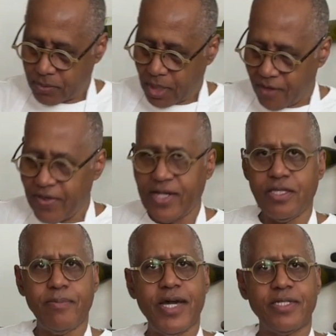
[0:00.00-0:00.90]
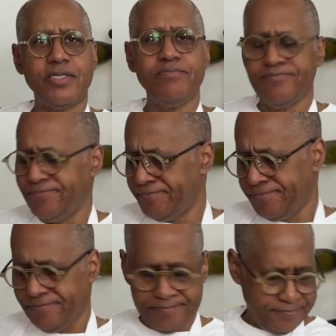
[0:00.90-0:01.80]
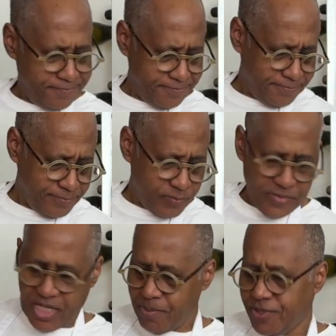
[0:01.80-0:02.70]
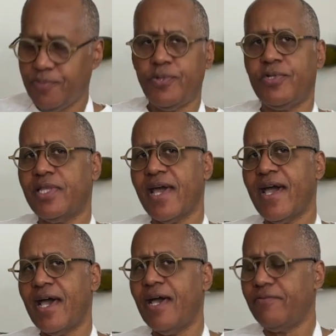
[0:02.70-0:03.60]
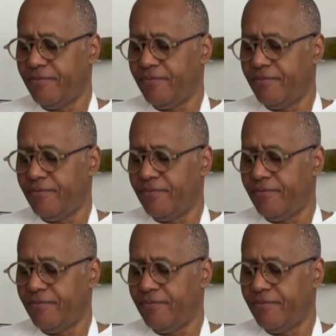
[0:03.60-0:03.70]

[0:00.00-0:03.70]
I've added about a tablespoon and a half.